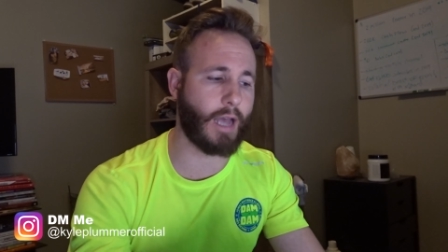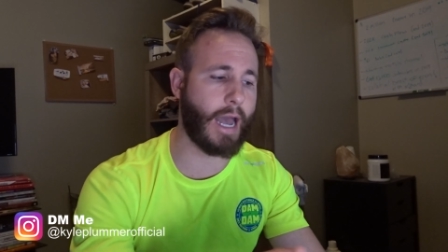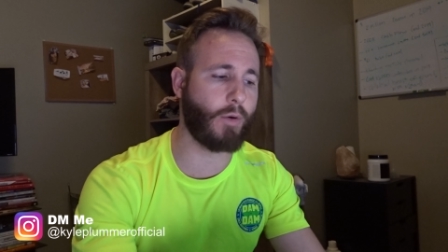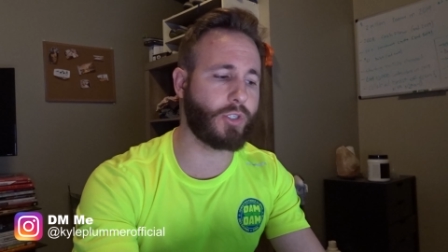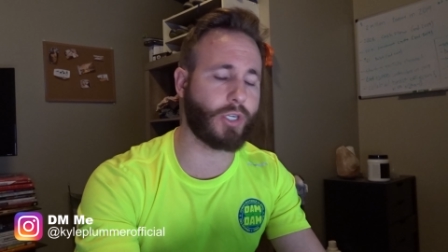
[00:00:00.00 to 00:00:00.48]

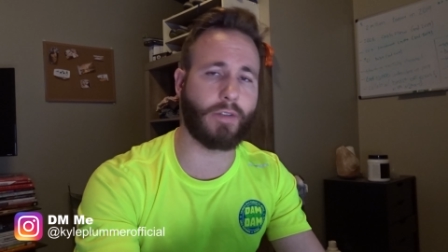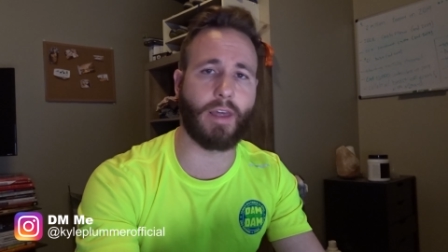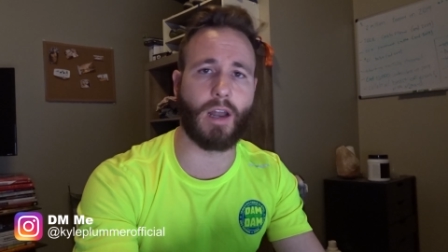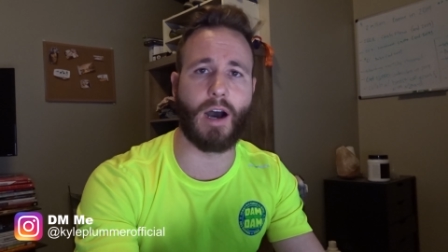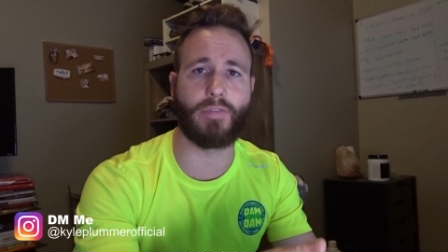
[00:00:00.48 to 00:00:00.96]
I would turn
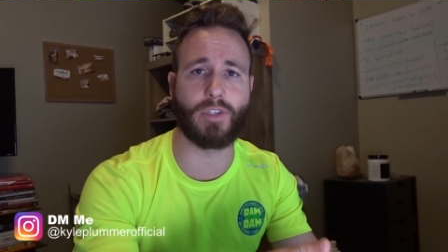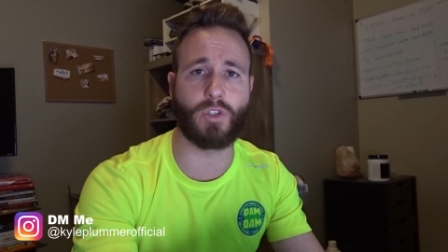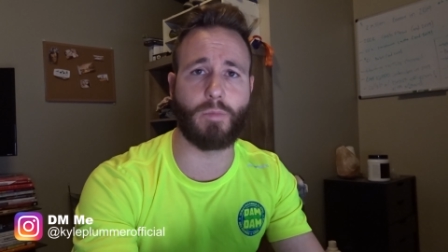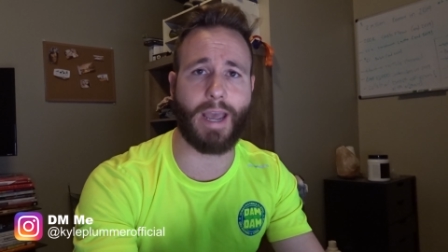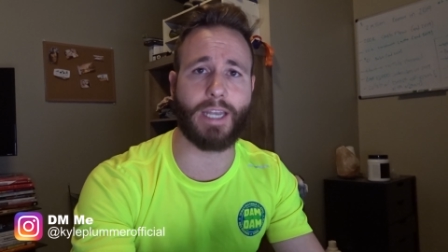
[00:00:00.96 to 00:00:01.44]
that off and
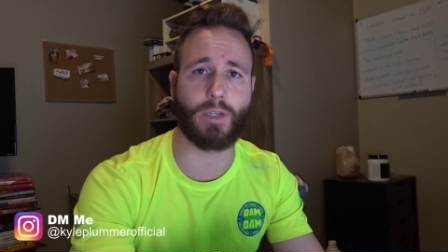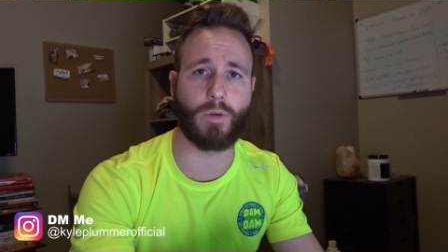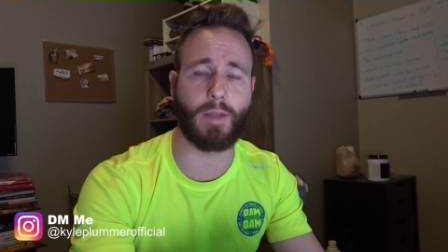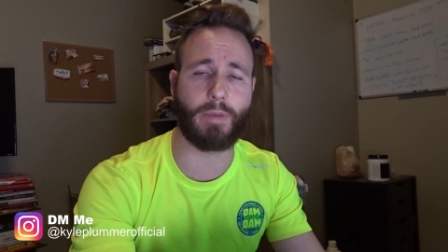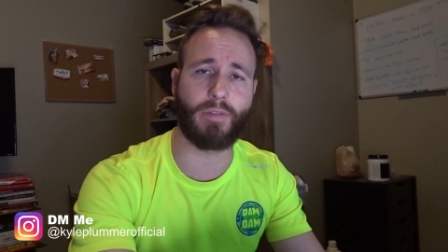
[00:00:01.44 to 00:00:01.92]
do
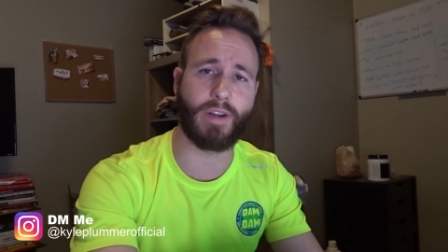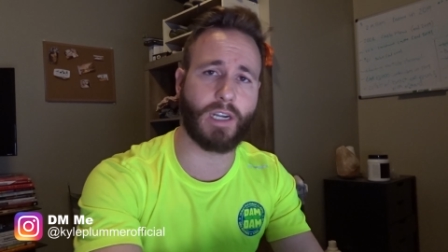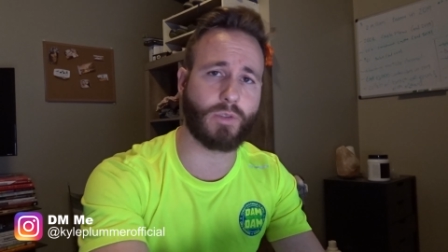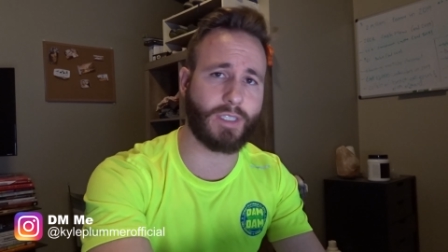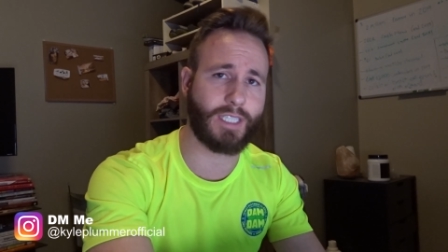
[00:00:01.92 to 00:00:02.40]
manual, and be
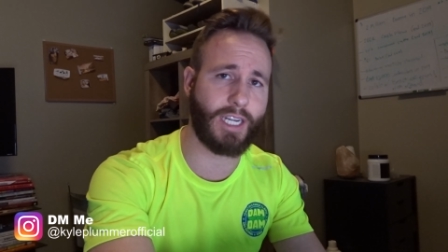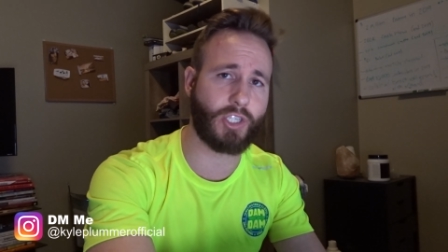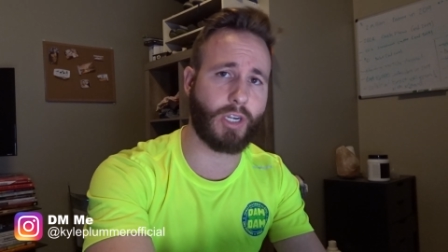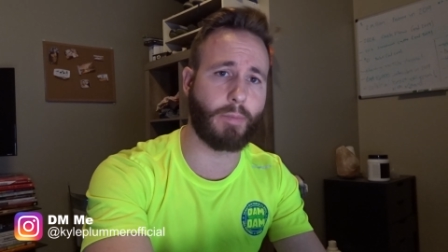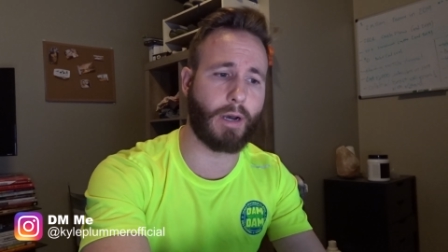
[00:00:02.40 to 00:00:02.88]
very
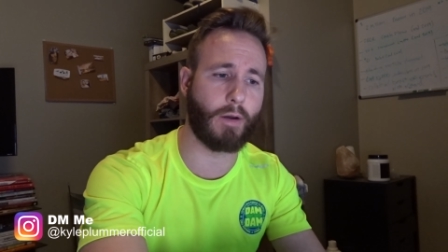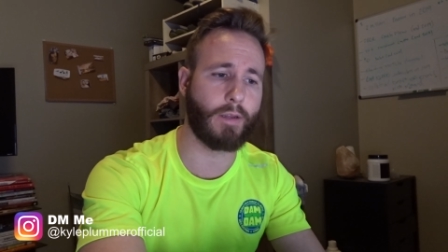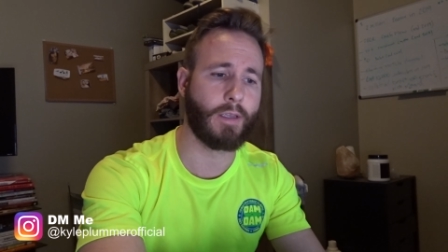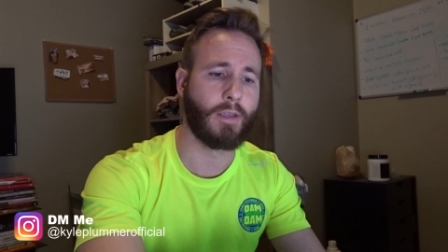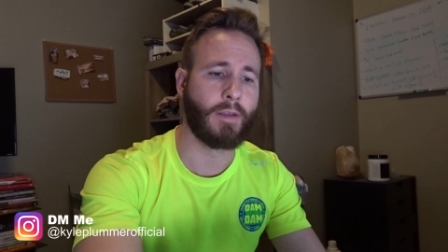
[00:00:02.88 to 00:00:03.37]
strategic about,